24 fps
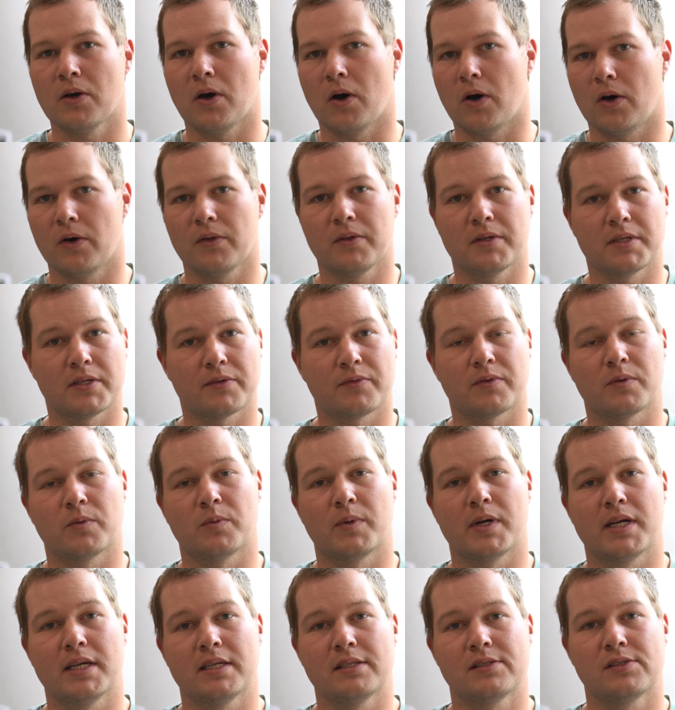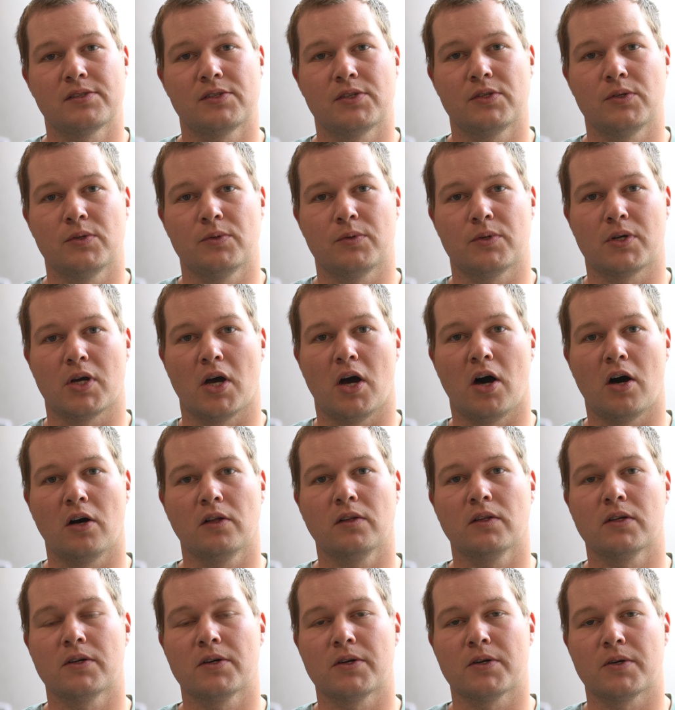all the different ways to
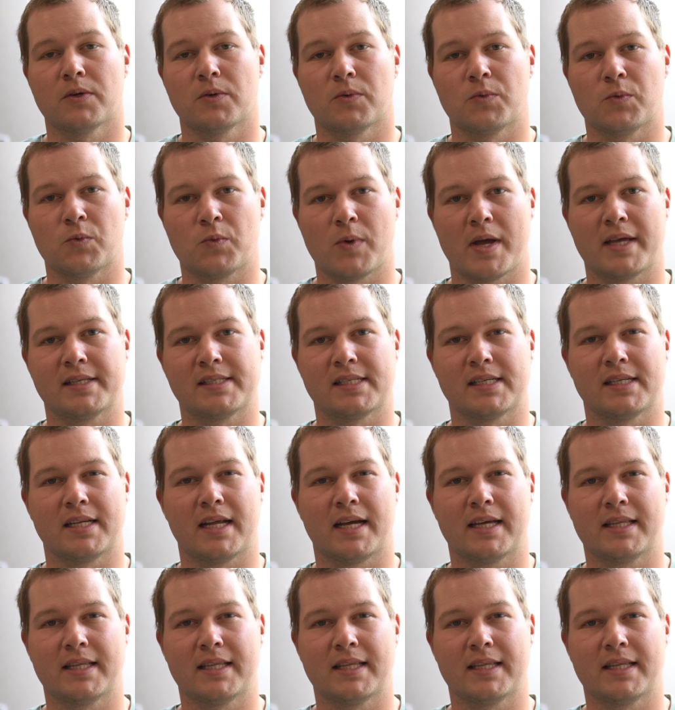color resin.